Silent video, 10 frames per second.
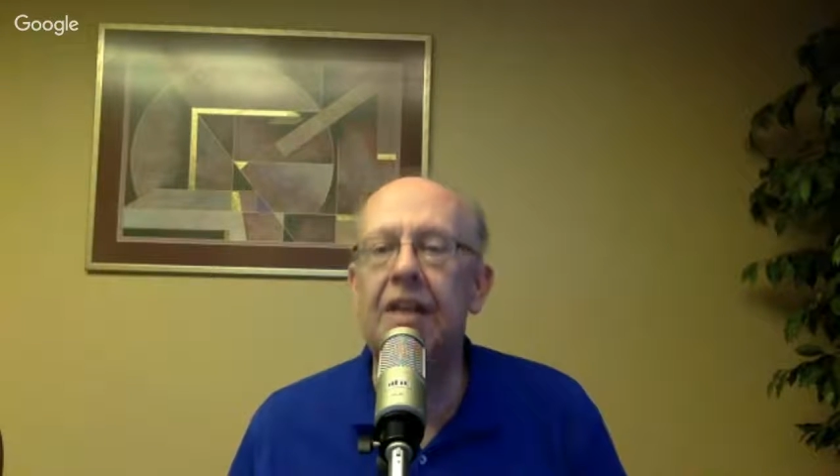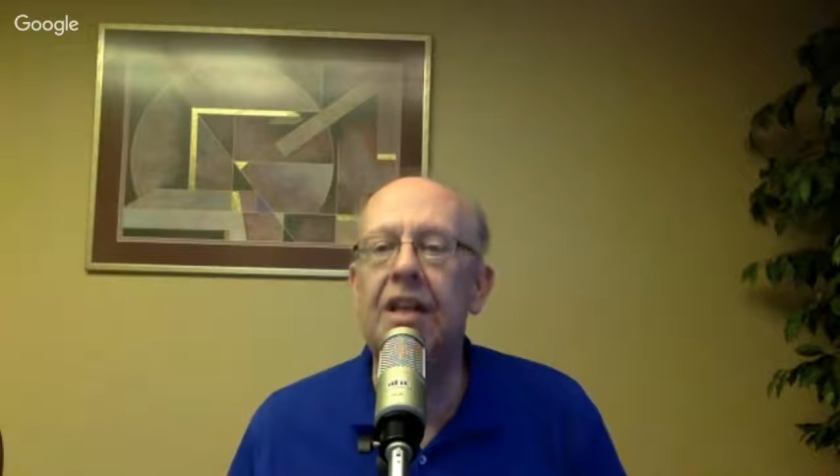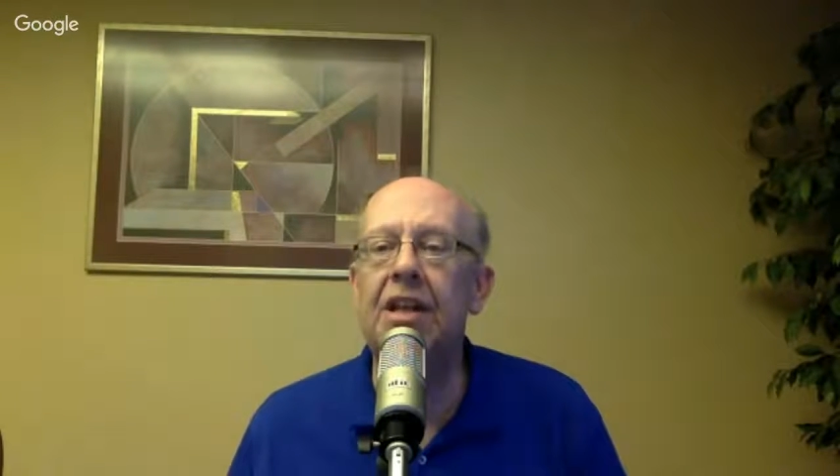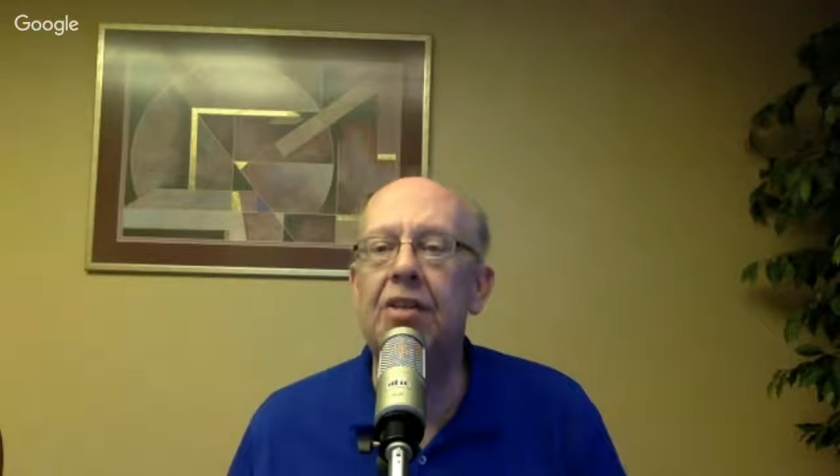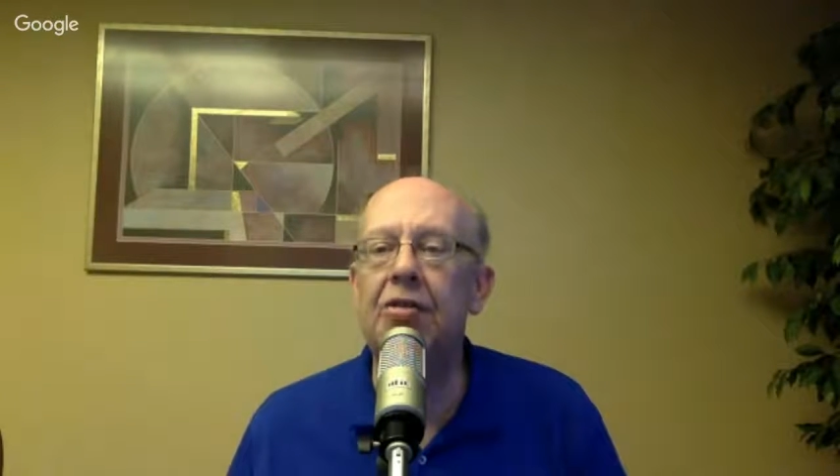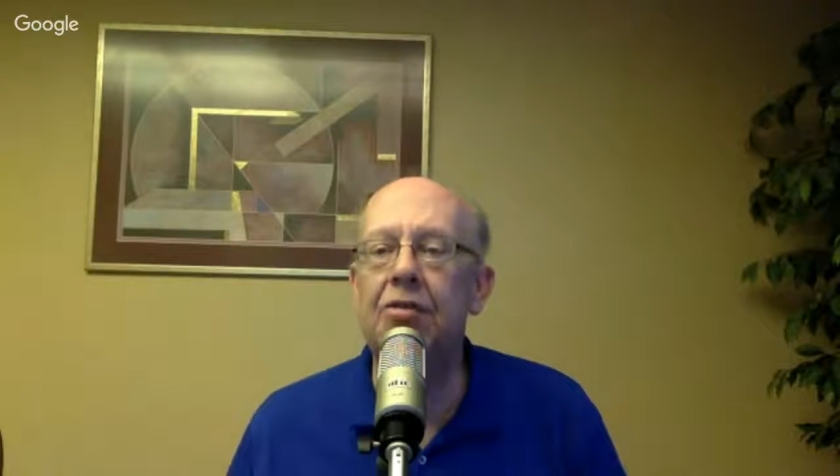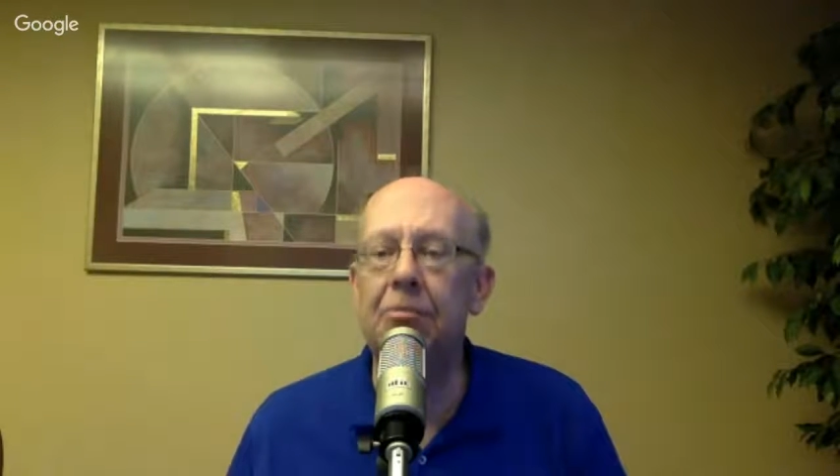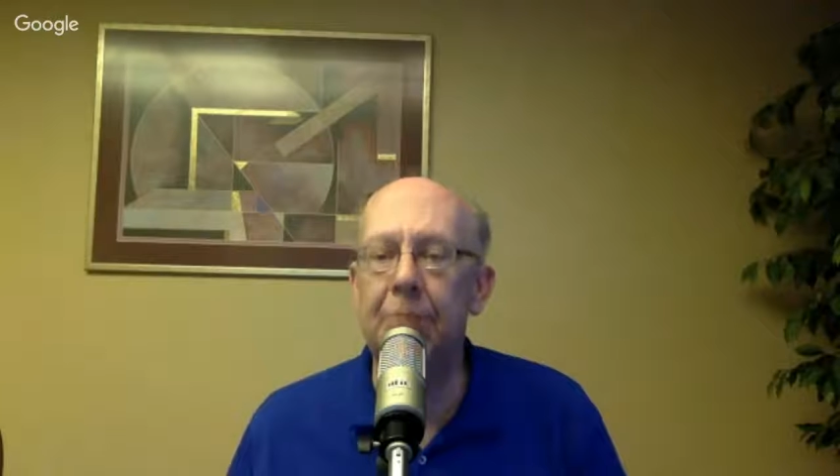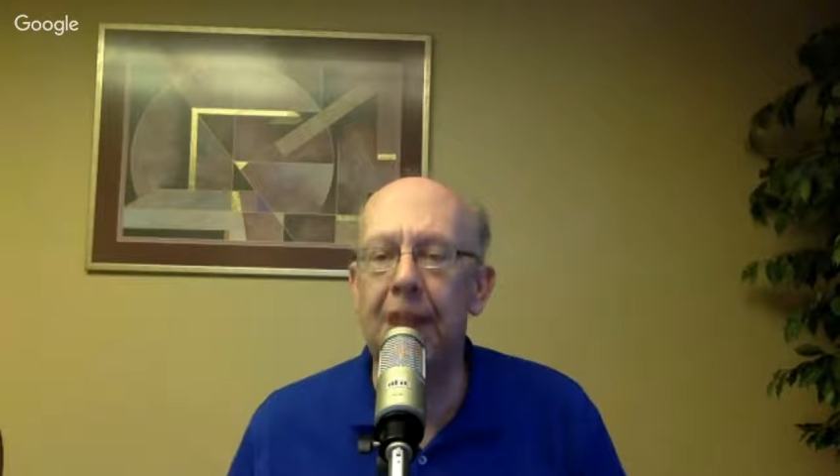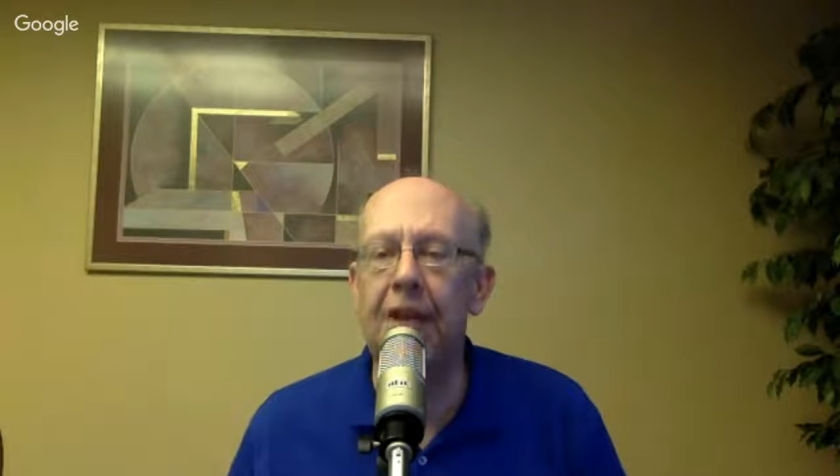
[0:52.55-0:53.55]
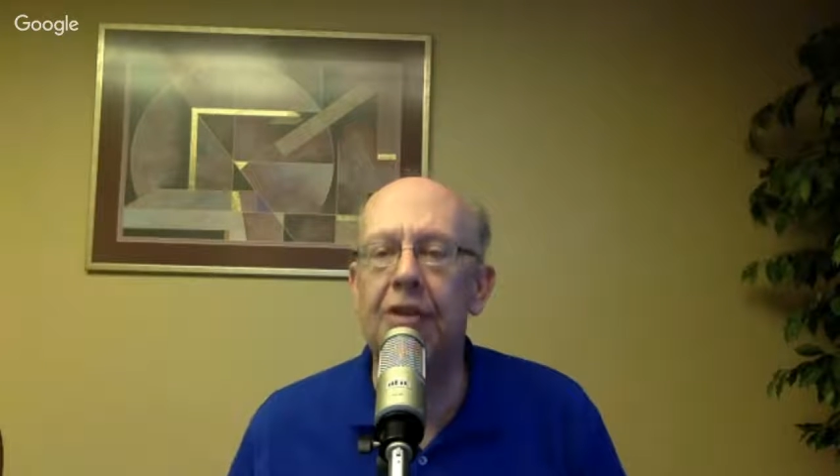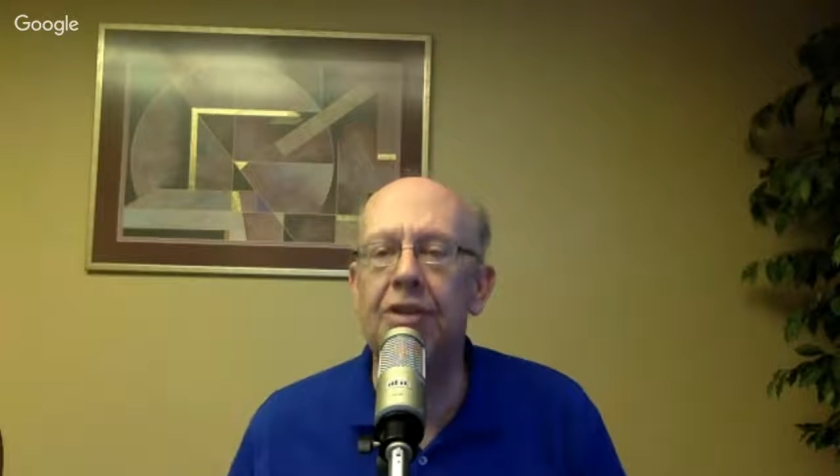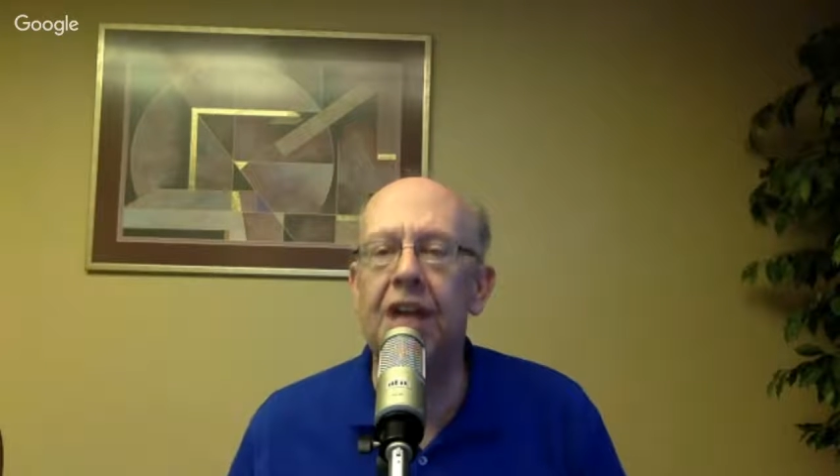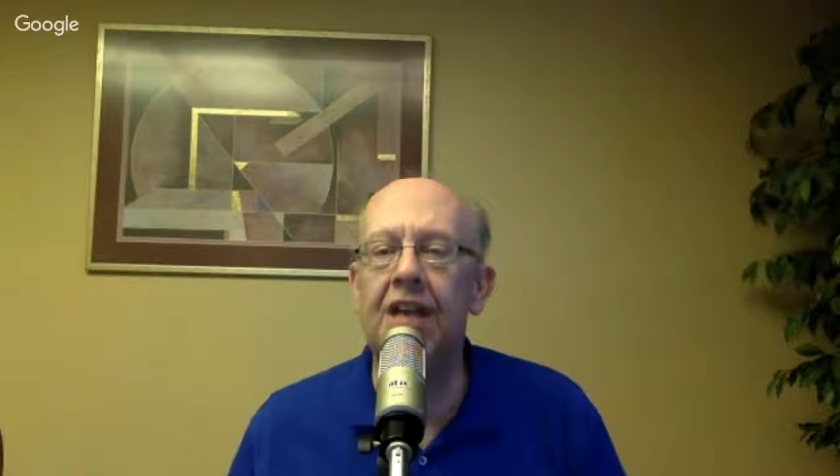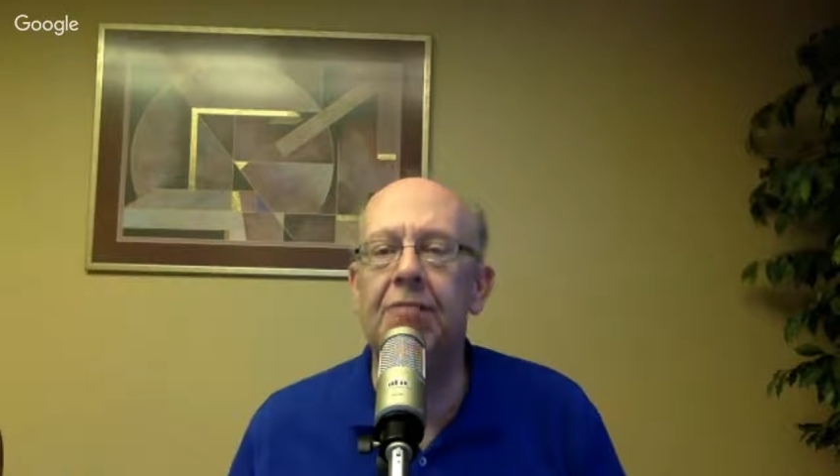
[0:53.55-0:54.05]
they need to mail
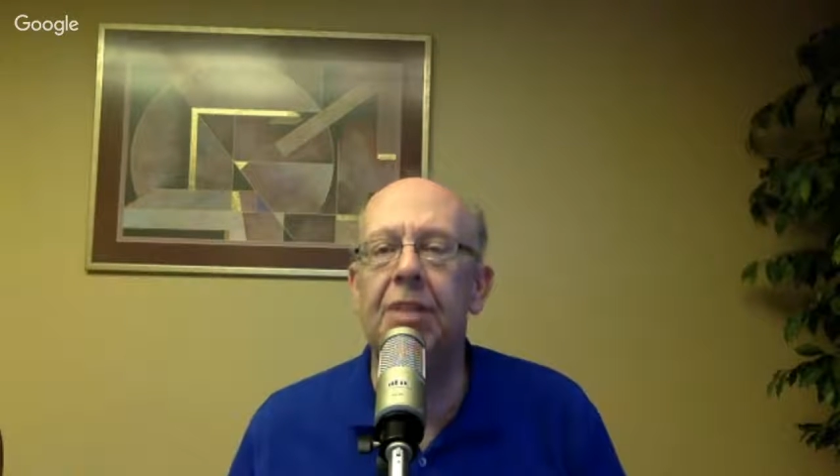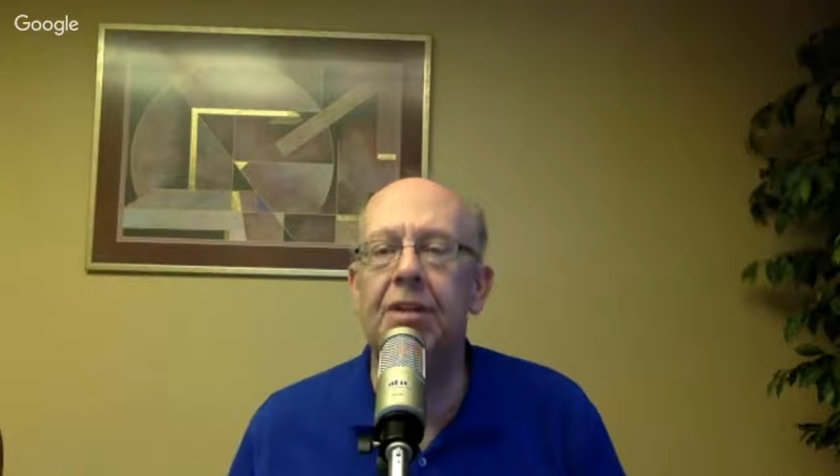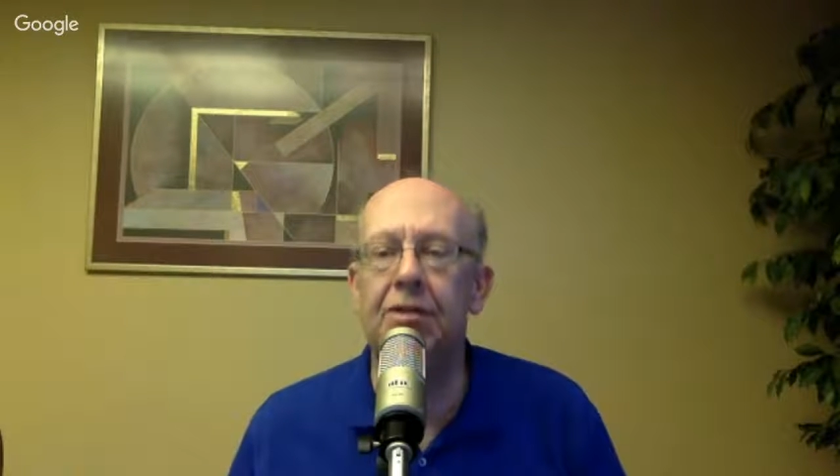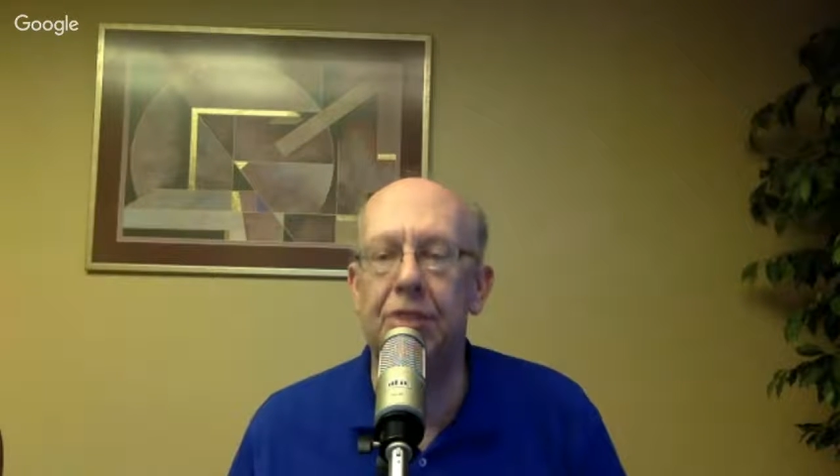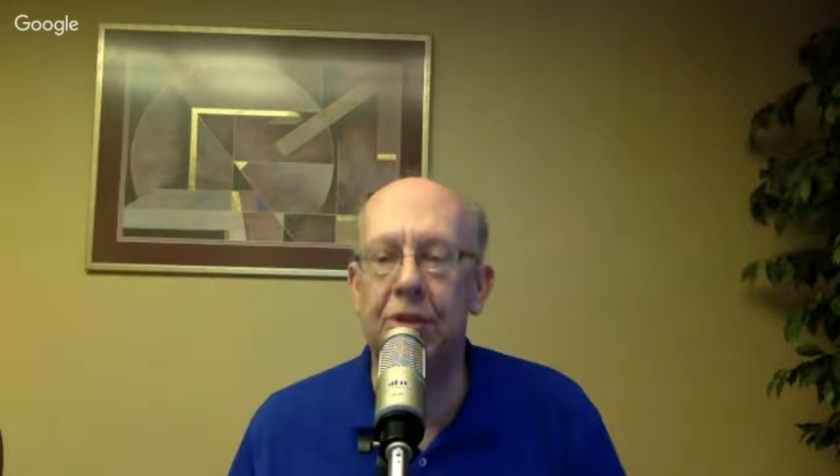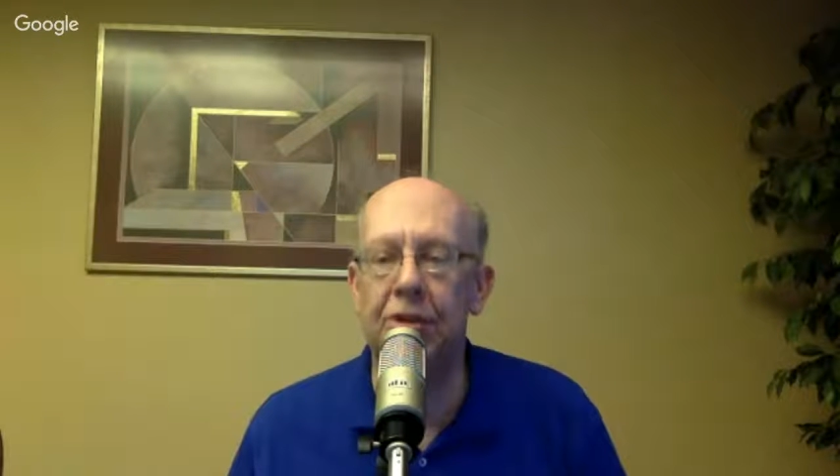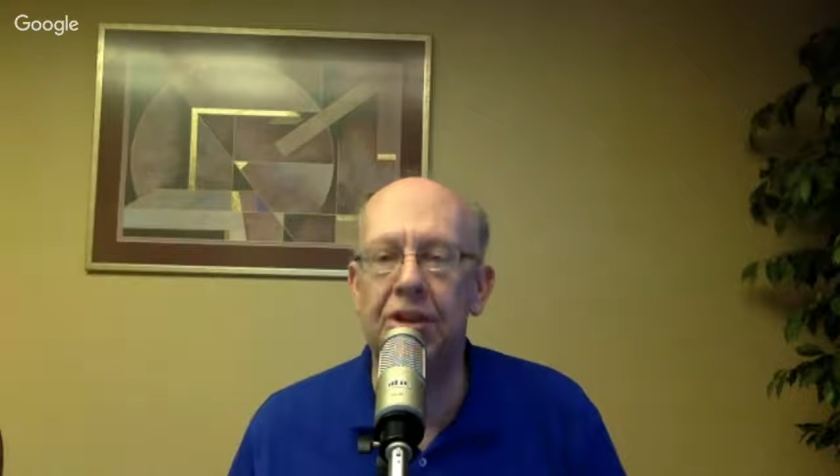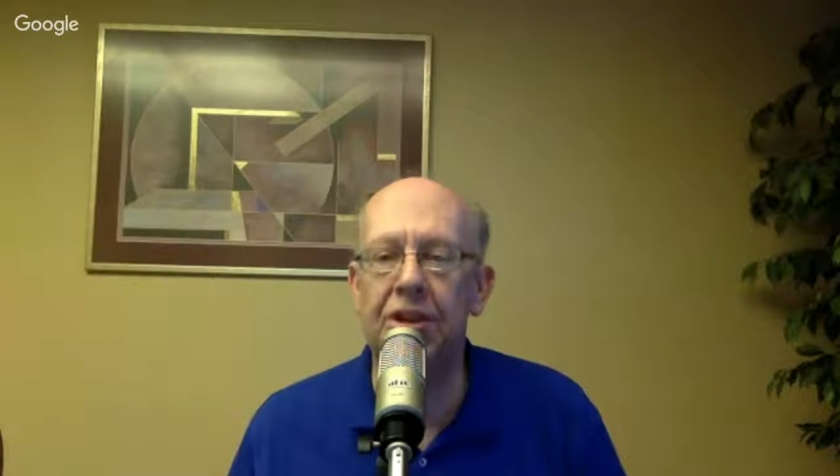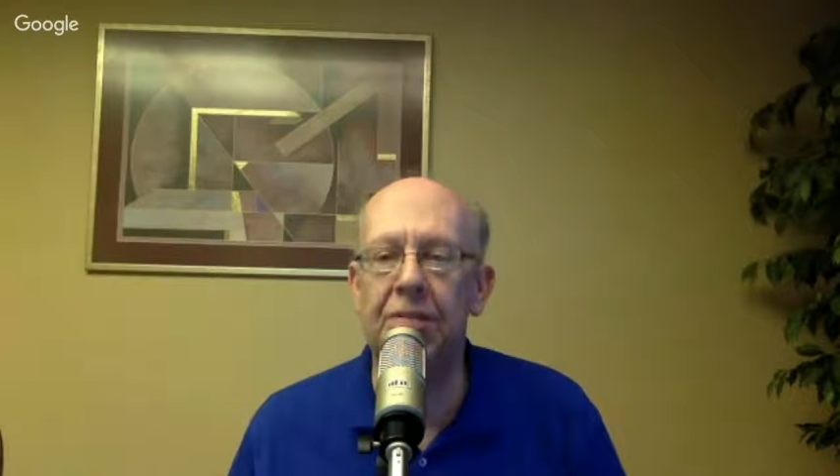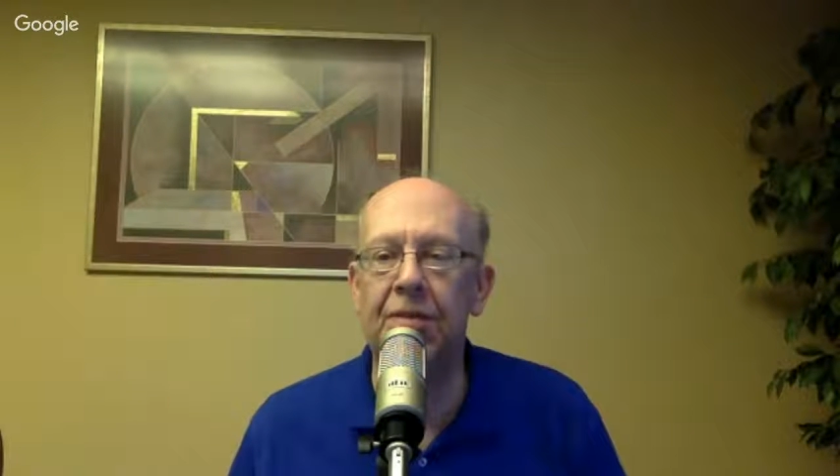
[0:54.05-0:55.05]
taxpayers notices